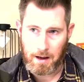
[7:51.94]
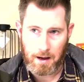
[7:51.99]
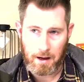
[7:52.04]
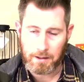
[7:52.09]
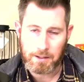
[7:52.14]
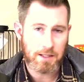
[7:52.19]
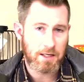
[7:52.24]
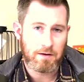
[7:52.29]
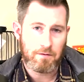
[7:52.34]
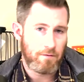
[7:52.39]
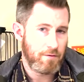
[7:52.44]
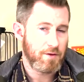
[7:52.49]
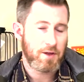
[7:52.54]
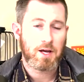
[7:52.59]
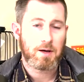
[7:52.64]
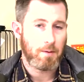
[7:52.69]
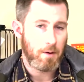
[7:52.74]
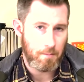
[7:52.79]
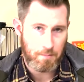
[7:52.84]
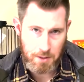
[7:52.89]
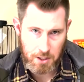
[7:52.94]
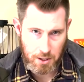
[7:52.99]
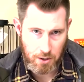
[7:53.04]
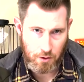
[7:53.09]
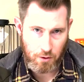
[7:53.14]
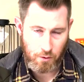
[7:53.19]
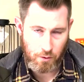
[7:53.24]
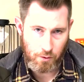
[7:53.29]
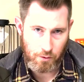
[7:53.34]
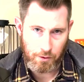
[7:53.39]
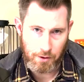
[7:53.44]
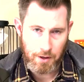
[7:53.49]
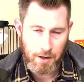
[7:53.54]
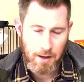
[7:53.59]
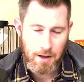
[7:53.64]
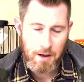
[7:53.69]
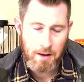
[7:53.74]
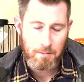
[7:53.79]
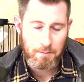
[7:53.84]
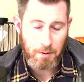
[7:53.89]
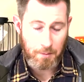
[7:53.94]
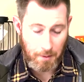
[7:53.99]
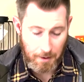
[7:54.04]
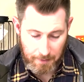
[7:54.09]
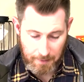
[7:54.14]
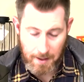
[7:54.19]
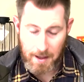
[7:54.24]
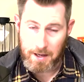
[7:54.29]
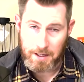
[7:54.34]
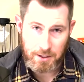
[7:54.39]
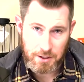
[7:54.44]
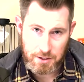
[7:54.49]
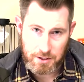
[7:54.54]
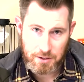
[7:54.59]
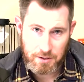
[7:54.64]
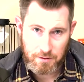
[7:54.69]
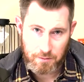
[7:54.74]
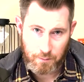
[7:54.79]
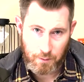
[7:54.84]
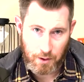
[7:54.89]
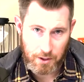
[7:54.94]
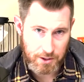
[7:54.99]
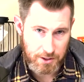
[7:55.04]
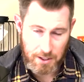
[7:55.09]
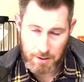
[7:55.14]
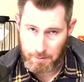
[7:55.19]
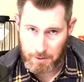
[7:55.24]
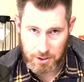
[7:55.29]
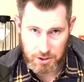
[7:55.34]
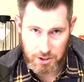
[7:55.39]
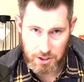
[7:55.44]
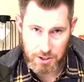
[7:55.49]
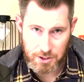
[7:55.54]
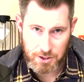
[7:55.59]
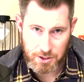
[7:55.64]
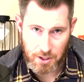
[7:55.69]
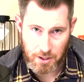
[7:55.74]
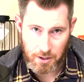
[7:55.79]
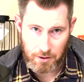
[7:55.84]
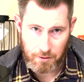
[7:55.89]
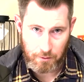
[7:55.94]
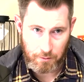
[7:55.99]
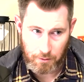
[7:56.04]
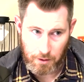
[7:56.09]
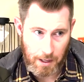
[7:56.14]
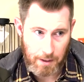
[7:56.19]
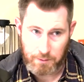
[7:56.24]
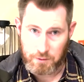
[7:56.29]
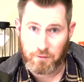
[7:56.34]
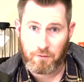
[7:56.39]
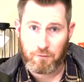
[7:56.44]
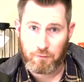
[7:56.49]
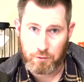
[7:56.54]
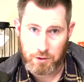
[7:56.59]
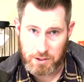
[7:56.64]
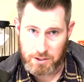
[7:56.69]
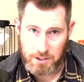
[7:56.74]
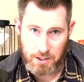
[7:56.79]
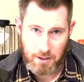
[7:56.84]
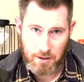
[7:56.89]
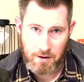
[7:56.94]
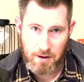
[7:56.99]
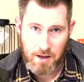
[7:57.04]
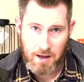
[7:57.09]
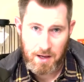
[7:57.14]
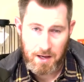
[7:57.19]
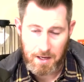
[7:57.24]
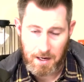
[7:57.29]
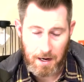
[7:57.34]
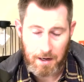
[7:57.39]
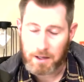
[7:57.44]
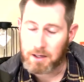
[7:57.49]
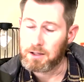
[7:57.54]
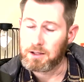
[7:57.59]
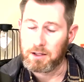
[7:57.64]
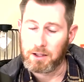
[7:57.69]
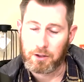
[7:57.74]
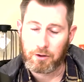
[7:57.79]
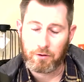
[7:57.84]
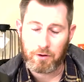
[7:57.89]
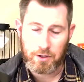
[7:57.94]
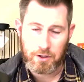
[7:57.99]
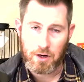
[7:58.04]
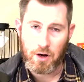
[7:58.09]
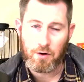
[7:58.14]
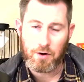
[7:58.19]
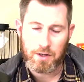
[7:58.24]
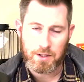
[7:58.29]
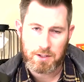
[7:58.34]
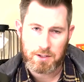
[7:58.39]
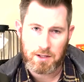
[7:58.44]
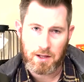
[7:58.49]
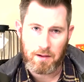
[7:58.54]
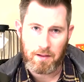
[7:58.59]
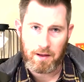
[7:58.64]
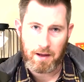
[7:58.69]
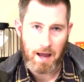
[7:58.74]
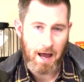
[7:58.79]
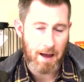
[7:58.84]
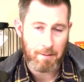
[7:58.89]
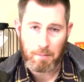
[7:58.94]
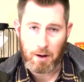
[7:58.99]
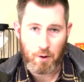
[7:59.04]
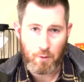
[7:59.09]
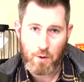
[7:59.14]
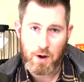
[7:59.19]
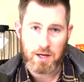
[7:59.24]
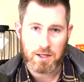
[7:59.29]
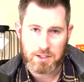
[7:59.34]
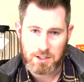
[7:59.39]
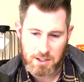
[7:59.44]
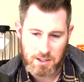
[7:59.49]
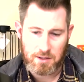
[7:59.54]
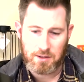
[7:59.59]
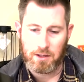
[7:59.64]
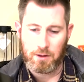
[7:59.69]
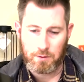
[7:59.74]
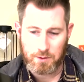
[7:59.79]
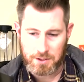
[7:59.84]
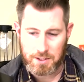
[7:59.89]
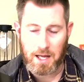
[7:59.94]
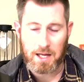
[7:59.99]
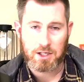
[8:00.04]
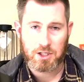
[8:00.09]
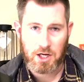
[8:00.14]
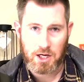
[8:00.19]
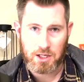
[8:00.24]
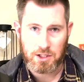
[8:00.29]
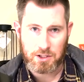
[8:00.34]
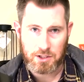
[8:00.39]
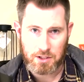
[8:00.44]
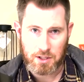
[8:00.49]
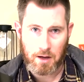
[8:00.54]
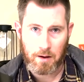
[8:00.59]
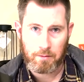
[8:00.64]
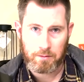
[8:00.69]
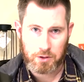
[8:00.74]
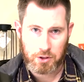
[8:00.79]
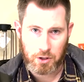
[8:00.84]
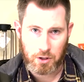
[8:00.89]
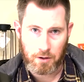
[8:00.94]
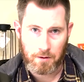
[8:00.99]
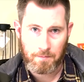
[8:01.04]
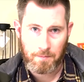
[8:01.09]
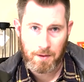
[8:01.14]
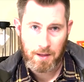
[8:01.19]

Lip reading: I didn't even think about being cold. But my legs, where I just had my jeans on, I was freezing. And I could literally notice that like at my waist, there was that change in temperature.